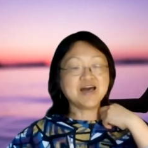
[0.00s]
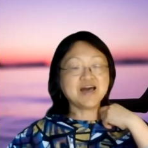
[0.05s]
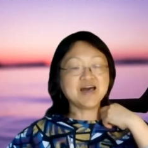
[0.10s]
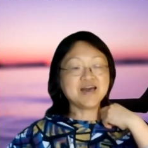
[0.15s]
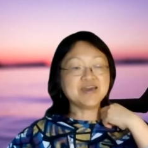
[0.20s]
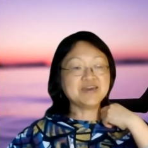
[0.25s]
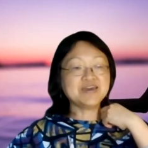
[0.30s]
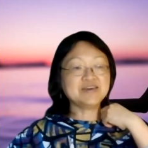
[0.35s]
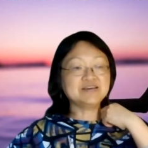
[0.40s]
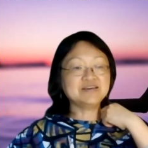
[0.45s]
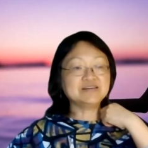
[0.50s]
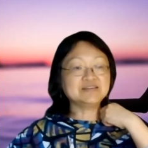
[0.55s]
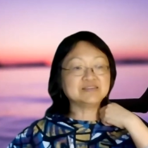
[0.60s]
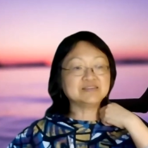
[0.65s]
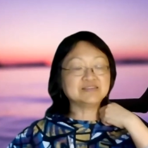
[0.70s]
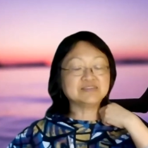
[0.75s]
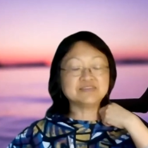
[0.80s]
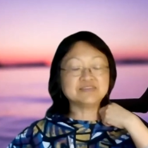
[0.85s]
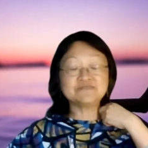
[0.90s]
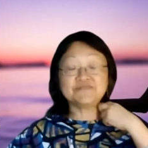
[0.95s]
I
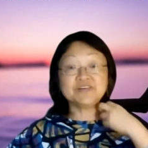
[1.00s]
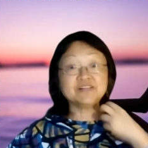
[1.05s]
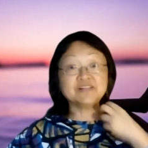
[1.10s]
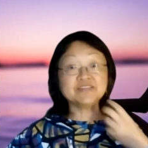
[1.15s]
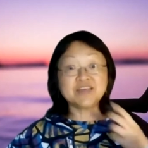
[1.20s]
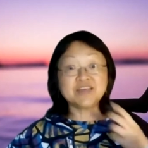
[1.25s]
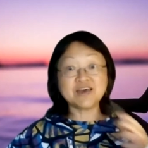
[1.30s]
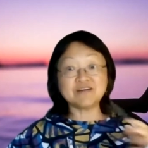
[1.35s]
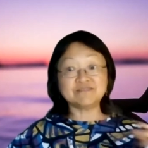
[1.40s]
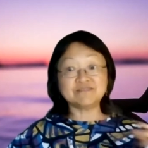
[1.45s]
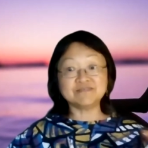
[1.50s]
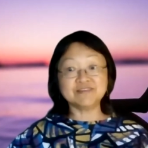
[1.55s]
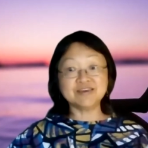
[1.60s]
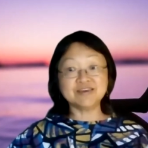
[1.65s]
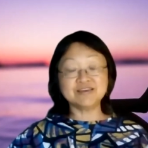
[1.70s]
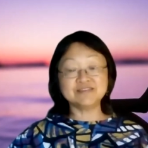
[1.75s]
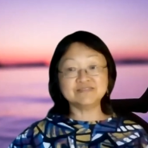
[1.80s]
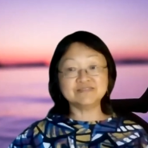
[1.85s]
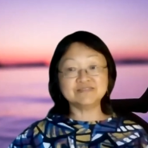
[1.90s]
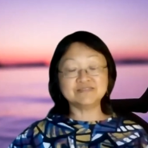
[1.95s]
fell down
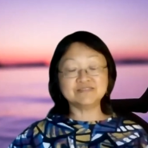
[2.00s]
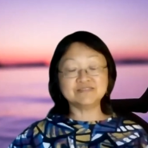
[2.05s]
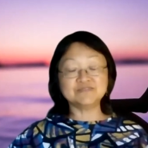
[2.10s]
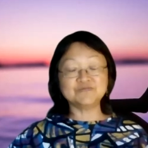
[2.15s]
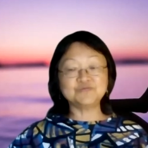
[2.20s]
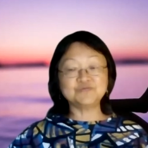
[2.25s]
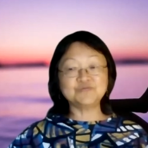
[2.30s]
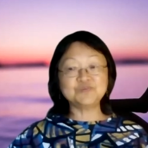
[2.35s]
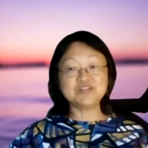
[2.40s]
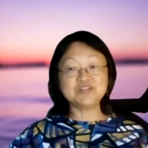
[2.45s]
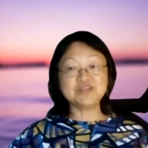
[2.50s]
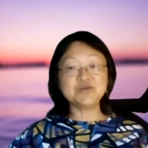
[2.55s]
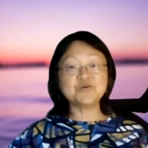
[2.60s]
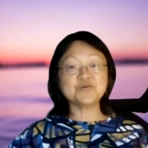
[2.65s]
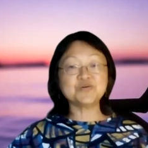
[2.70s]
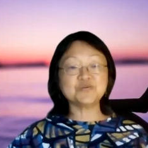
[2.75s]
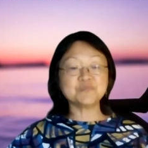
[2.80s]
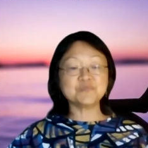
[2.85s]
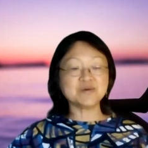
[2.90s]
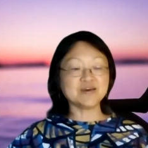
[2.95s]
and really
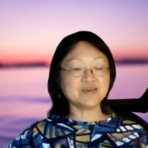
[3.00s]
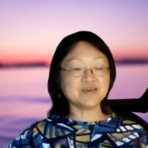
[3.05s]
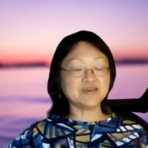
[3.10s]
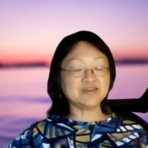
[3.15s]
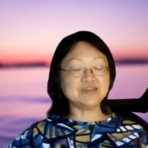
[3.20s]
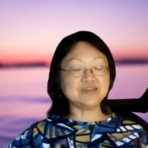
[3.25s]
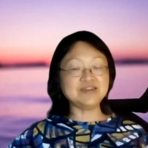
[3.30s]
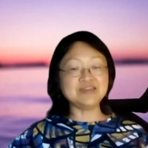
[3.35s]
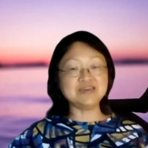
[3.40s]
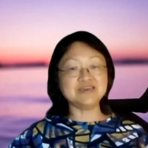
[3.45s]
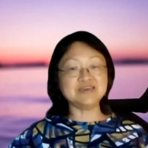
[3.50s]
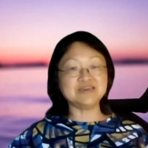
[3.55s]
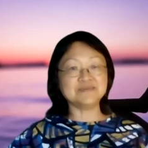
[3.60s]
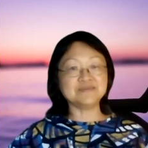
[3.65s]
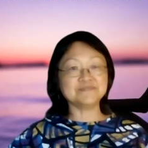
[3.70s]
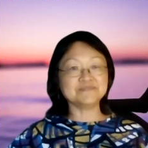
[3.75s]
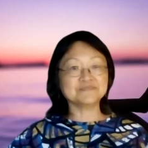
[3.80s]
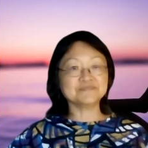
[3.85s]
hurt my knee.